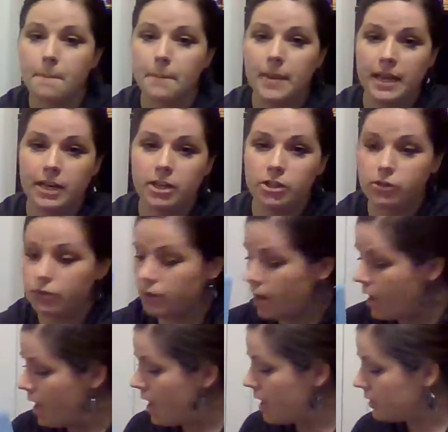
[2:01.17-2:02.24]
Big
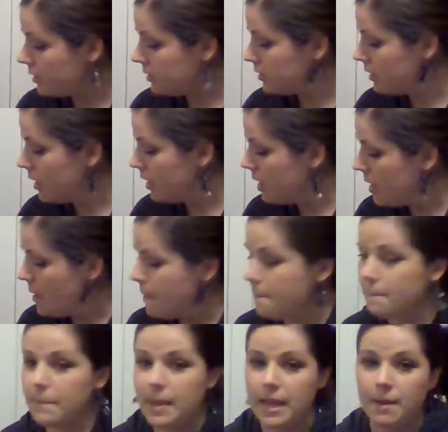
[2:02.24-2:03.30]
Trucks,
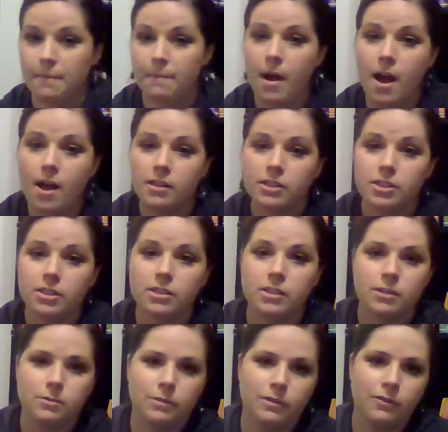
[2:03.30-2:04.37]
Big Monsters.
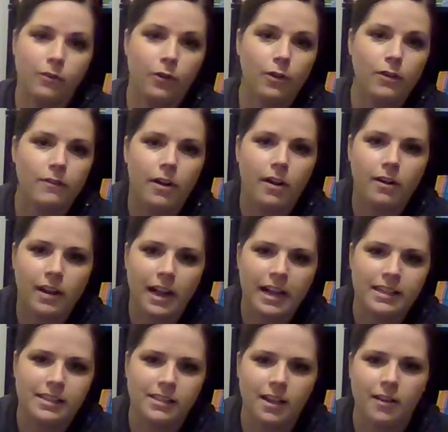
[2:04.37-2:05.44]
This one's full of all
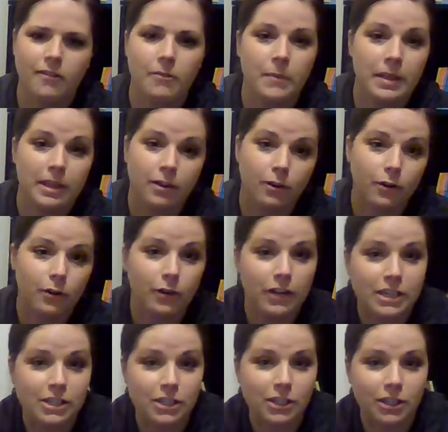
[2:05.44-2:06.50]
kinds of mythical
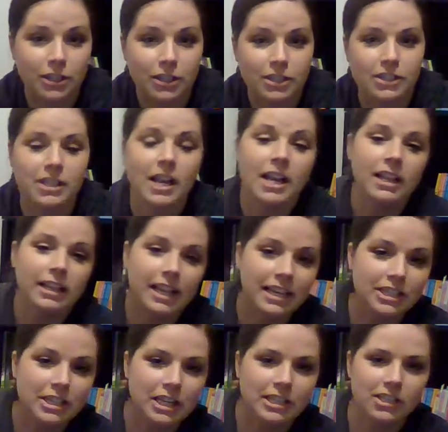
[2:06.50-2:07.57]
creatures,
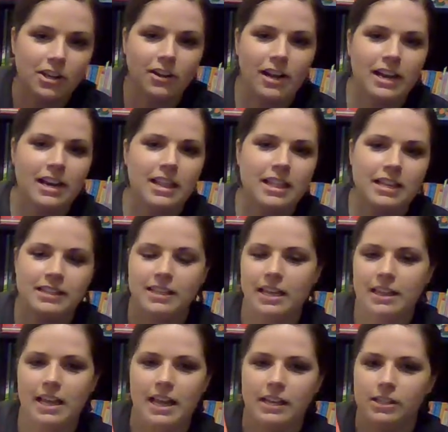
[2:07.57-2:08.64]
legends, all kind of things
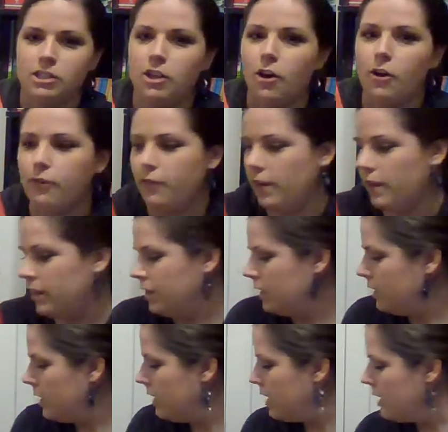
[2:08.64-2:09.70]
like that. So fun.
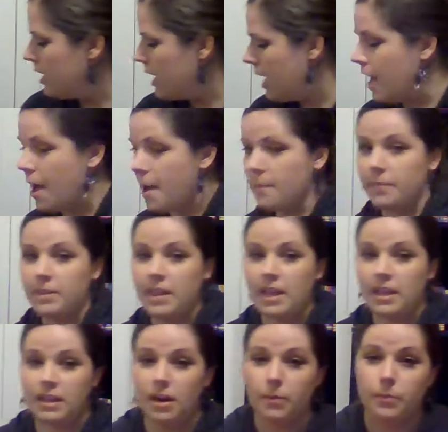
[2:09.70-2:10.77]
Um, and
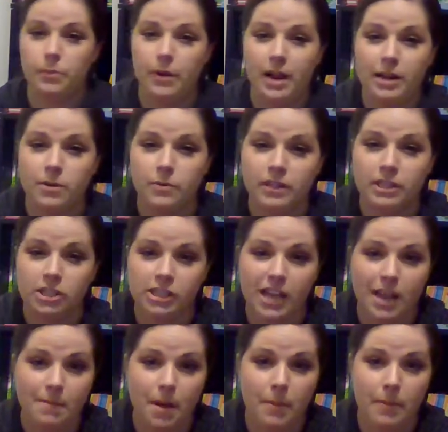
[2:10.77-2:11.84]
then that brand new one that just
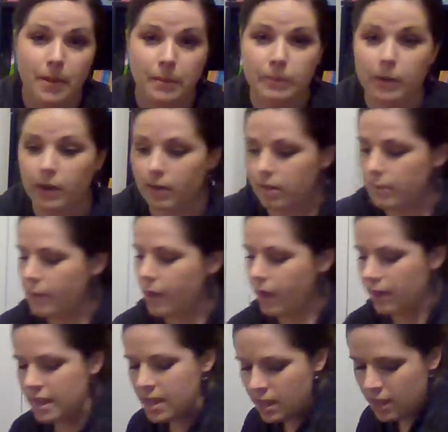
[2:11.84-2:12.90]
came out, Big Book of the
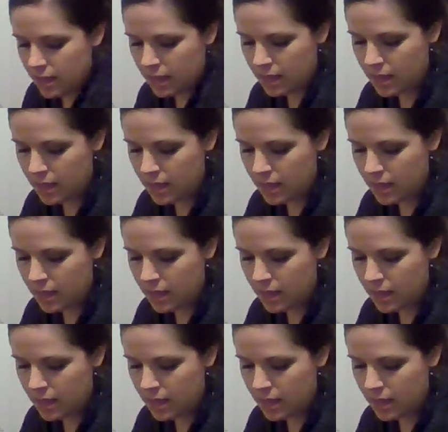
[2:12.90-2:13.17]
Body.